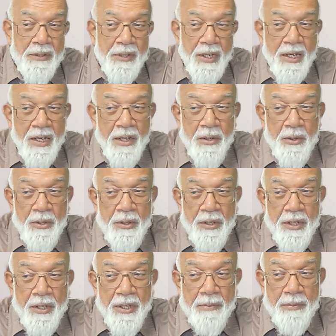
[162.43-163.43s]
They are
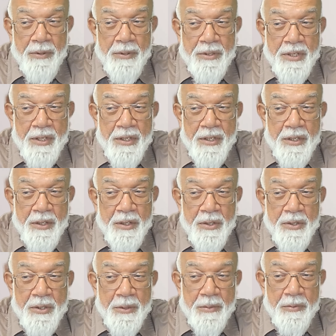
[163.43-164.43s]
already present in
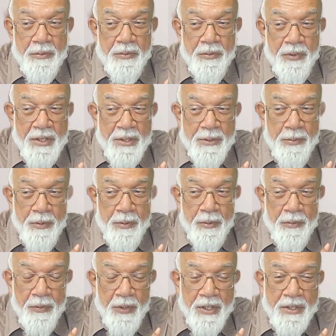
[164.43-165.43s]
us. First,
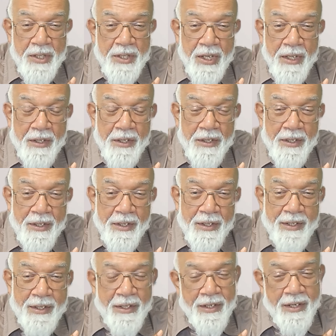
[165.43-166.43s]
first thing.
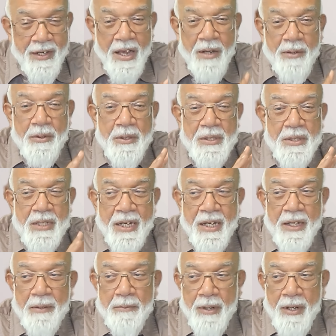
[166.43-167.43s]
Now the
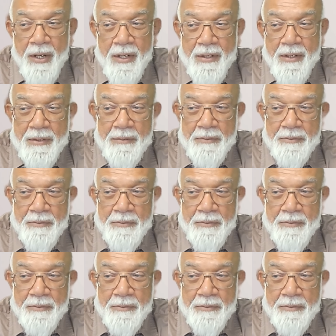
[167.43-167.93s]
second part.